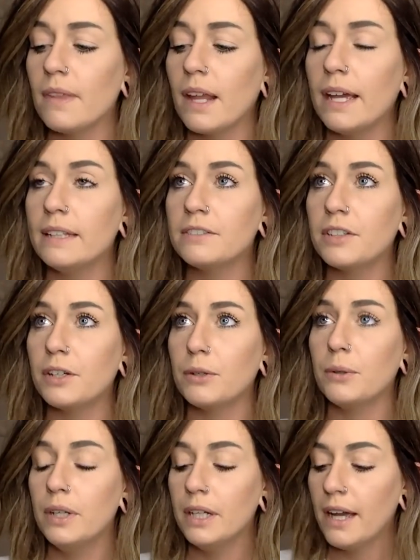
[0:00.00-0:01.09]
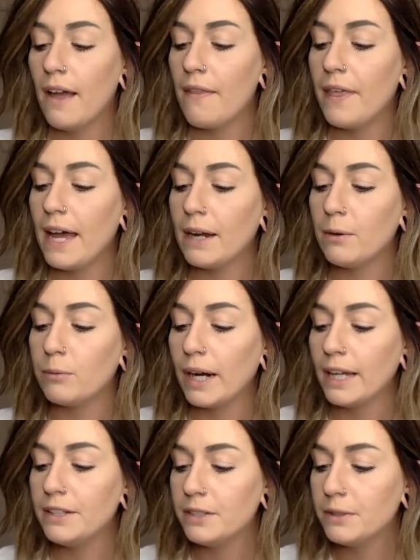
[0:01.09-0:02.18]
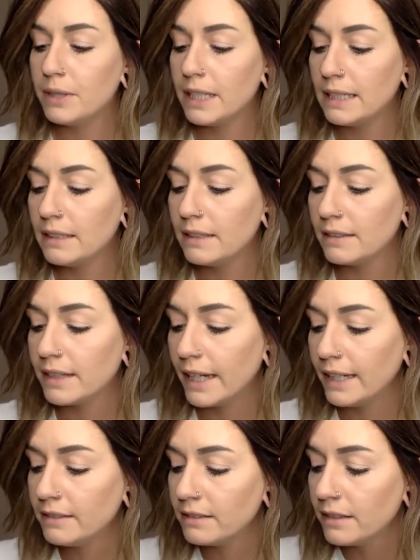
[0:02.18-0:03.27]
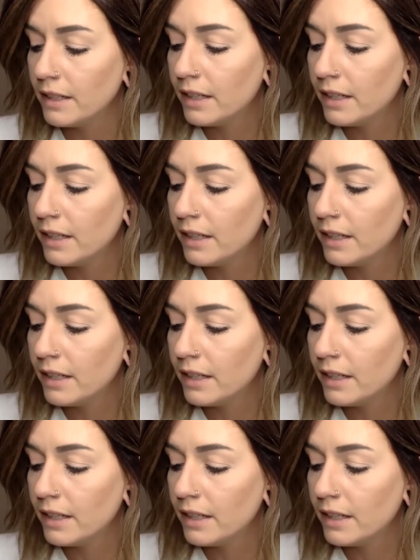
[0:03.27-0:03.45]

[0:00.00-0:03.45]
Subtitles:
And so then what I do in this case,